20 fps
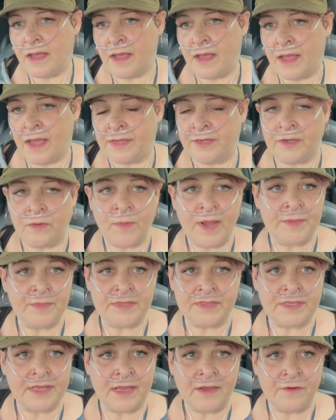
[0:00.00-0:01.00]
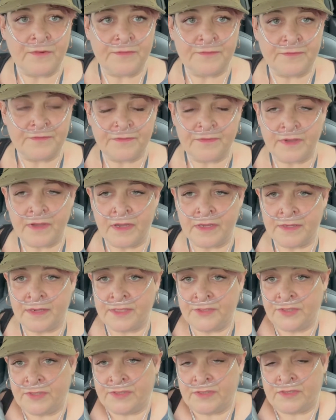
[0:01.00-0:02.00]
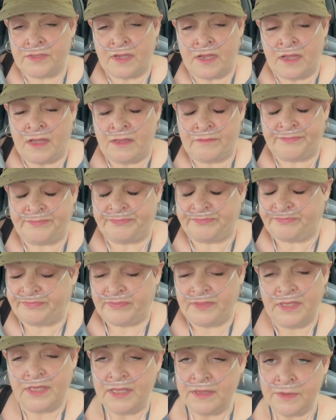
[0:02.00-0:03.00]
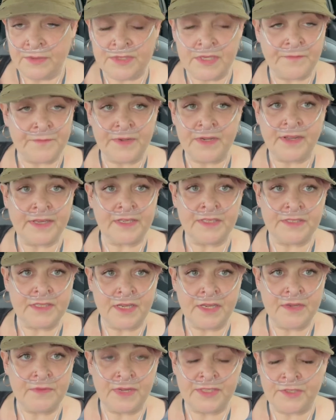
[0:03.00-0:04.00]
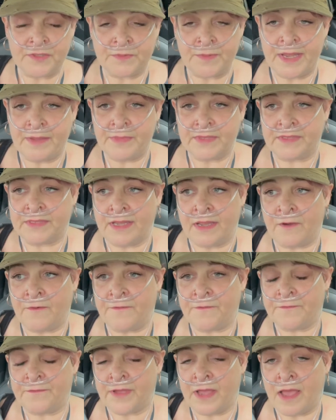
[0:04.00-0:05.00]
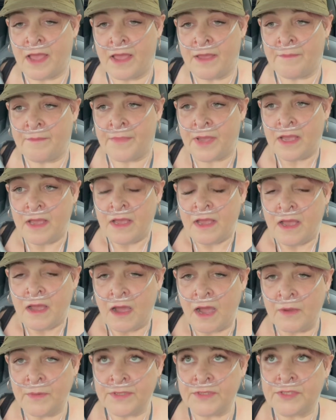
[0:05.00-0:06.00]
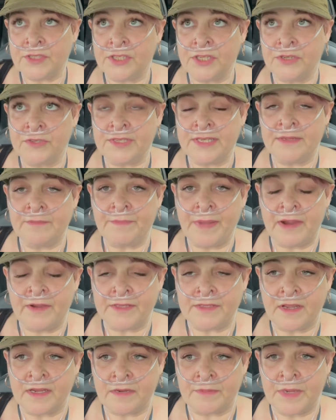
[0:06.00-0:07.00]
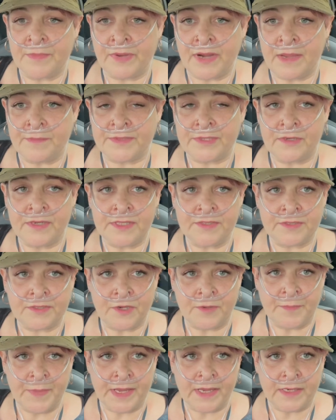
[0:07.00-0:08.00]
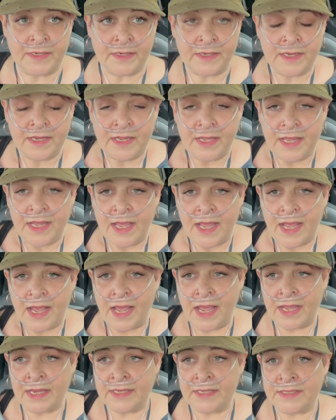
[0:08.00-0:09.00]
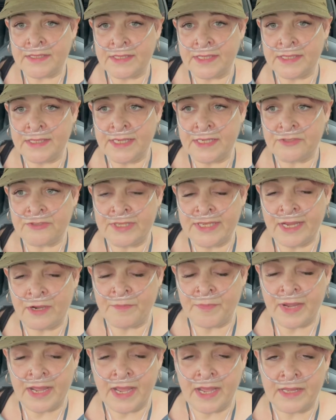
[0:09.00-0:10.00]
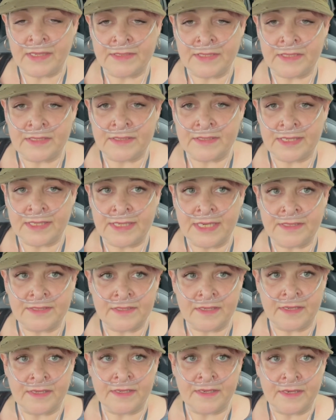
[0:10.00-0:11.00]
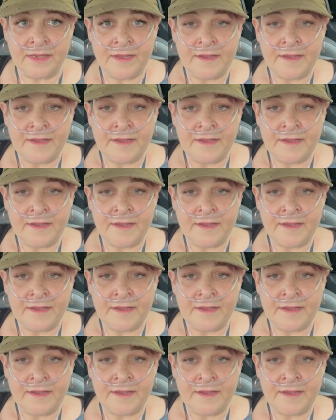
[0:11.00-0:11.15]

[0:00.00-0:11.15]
I wet myself. And I just, there's nothing I could do. I just wet myself. I was hugely embarrassed. I can remember absolutely sobbing. And he literally held my hand and said, listen.